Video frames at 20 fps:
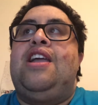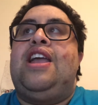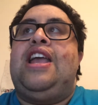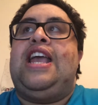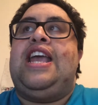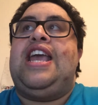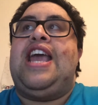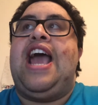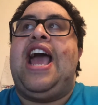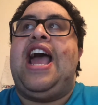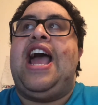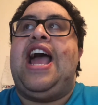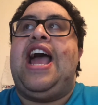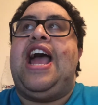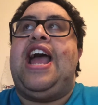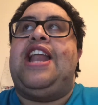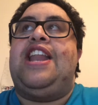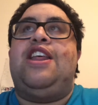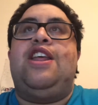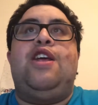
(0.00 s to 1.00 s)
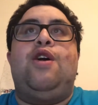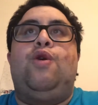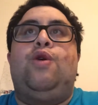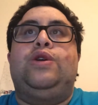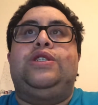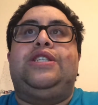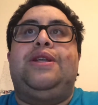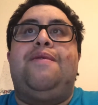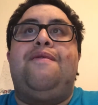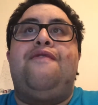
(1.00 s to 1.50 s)
He had
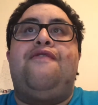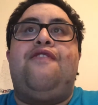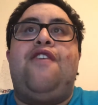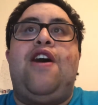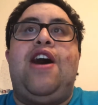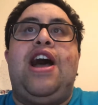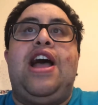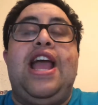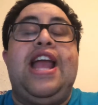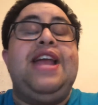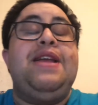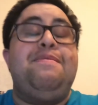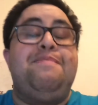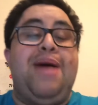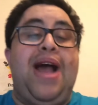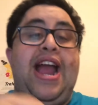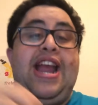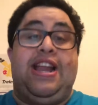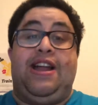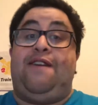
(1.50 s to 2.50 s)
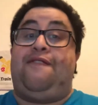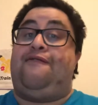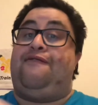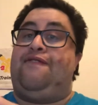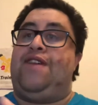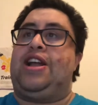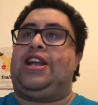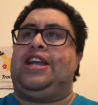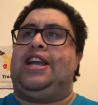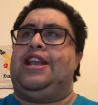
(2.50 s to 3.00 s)
awesome fight. He made a
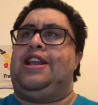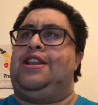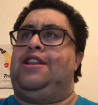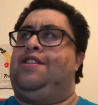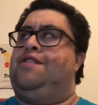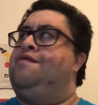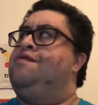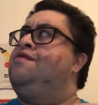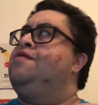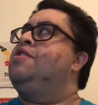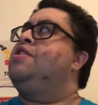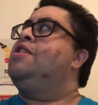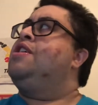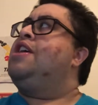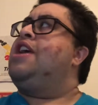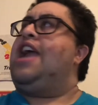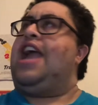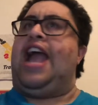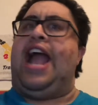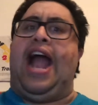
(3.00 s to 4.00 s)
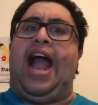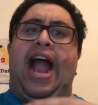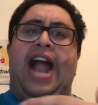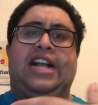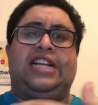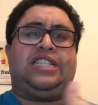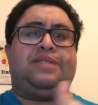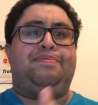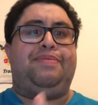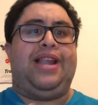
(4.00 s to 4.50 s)
fucking
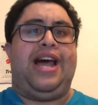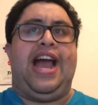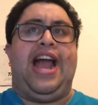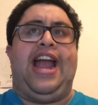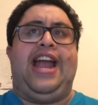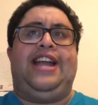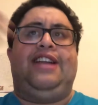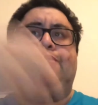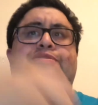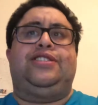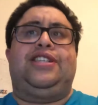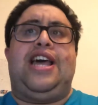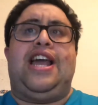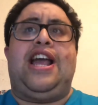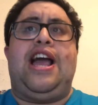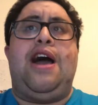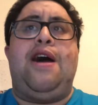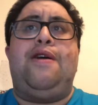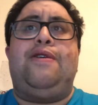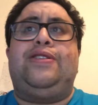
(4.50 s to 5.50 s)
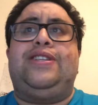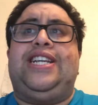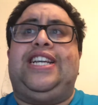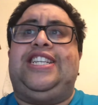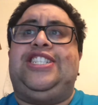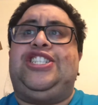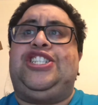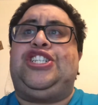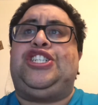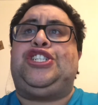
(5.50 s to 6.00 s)
axe blade. It was like,
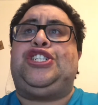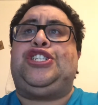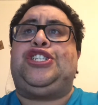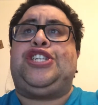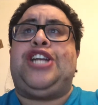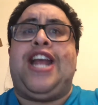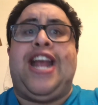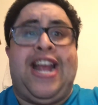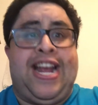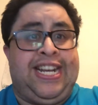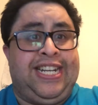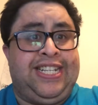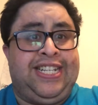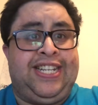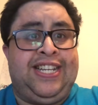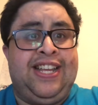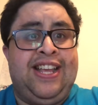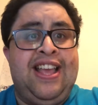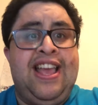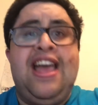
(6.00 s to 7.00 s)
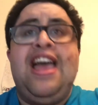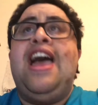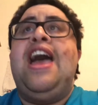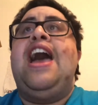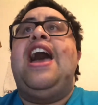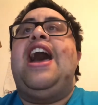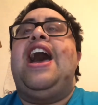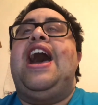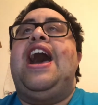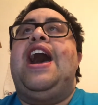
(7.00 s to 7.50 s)
holy shit.
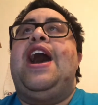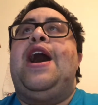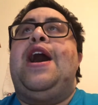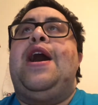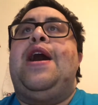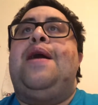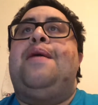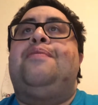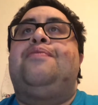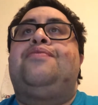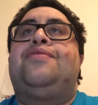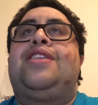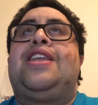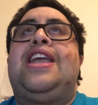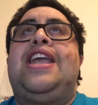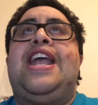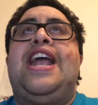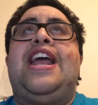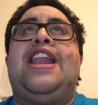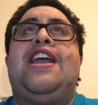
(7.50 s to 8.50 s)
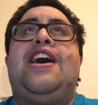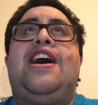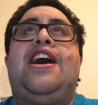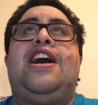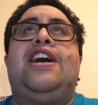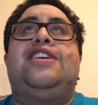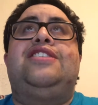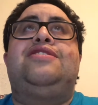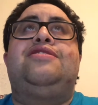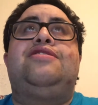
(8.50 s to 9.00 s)
He had
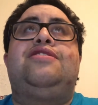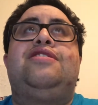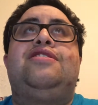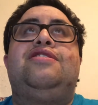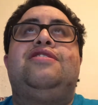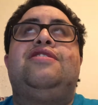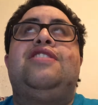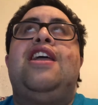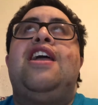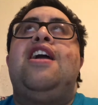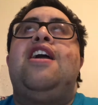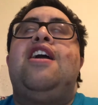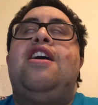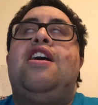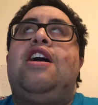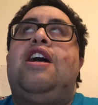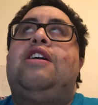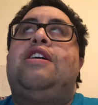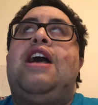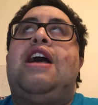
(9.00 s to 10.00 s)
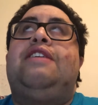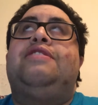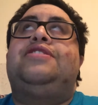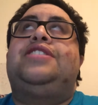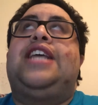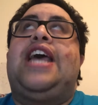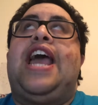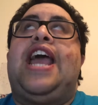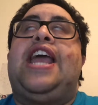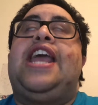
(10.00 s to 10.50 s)
a, well, I would
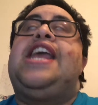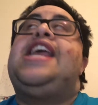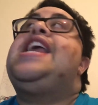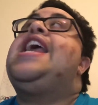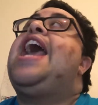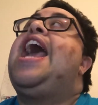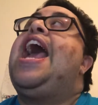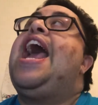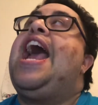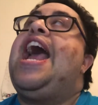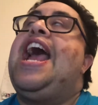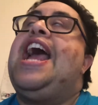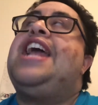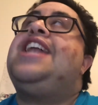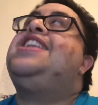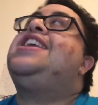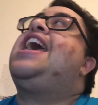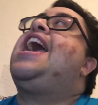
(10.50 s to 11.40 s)
say, he had